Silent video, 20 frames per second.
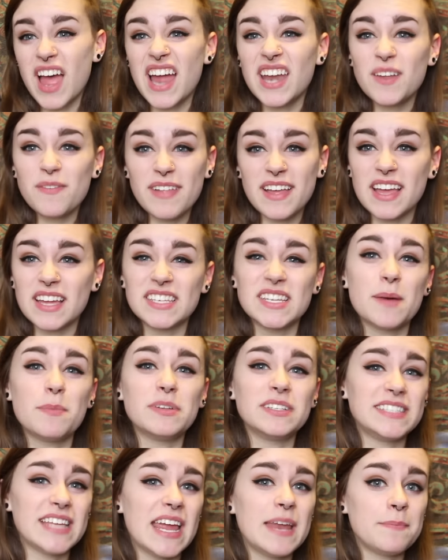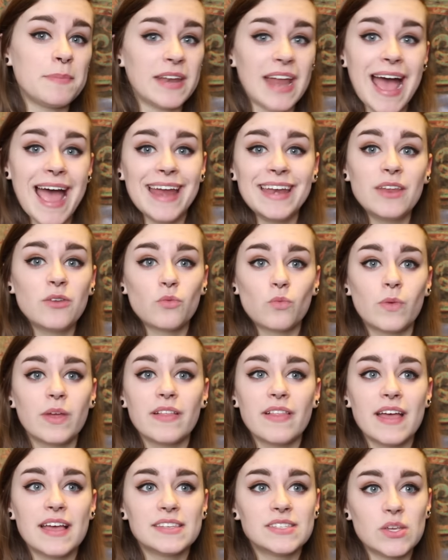kind of like a double date, but I didn't
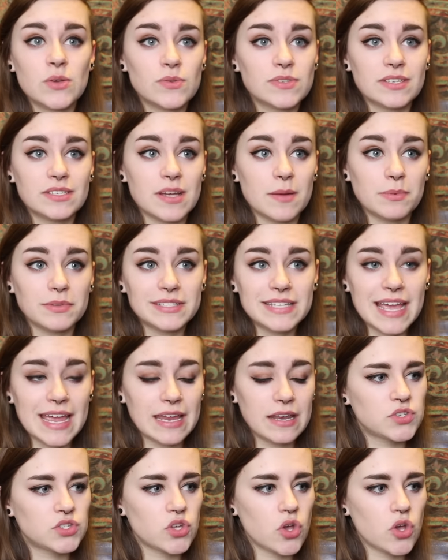realize it was a double date.